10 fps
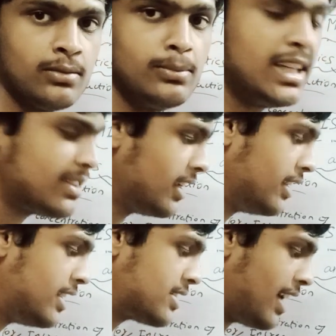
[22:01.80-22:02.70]
Means
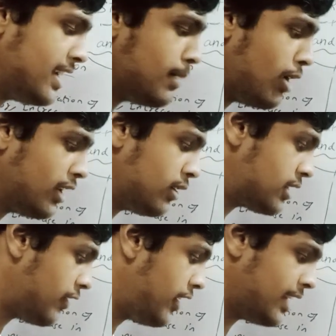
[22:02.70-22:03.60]
this 30
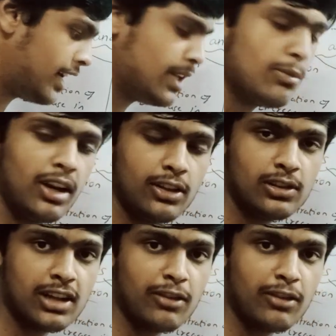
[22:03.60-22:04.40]
molecules of A and 30 molecules